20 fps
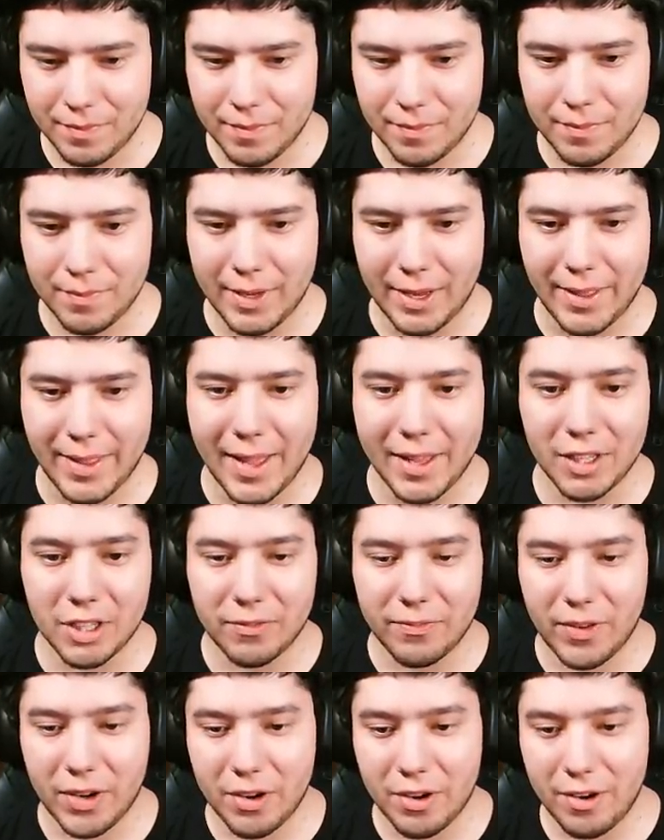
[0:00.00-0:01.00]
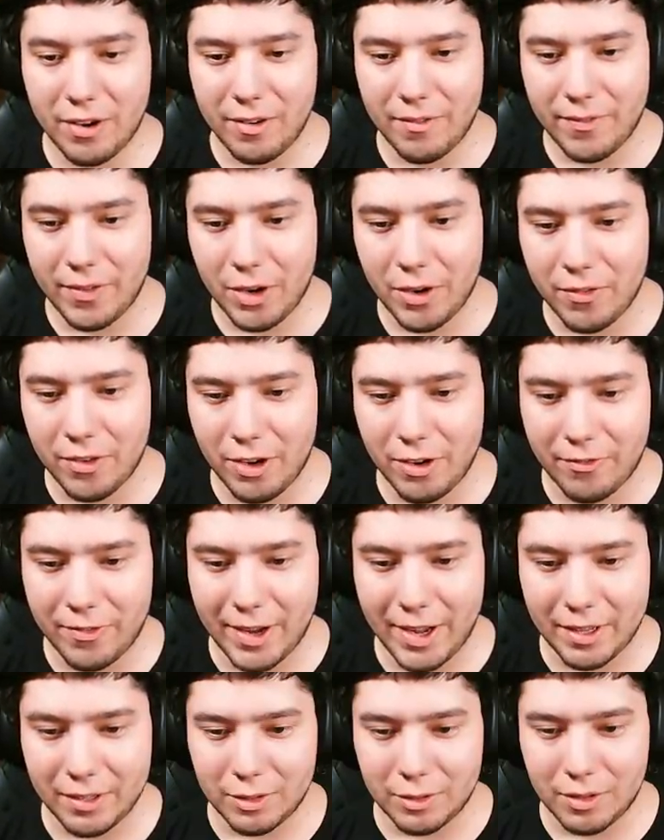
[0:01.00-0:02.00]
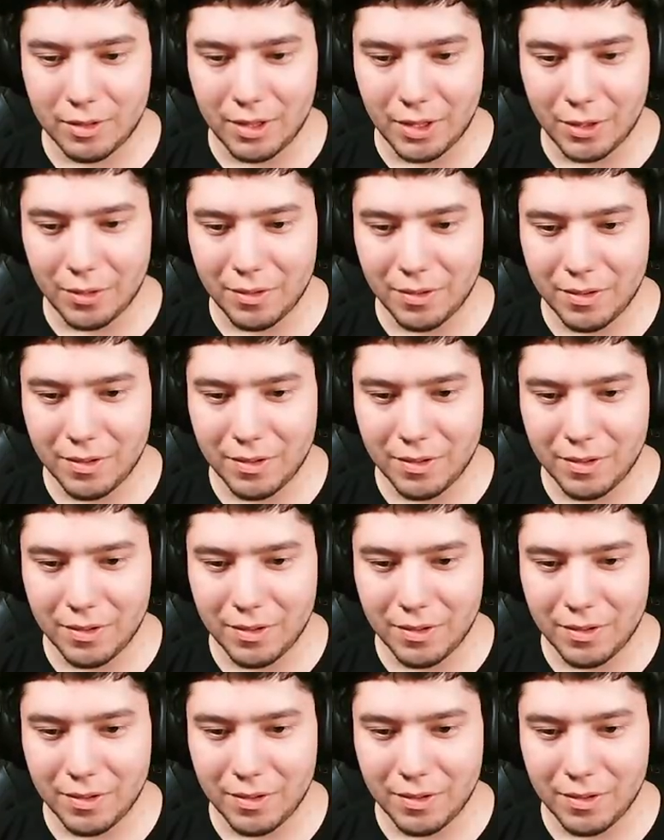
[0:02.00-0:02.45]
Yeah, that was very, very, very fast, though.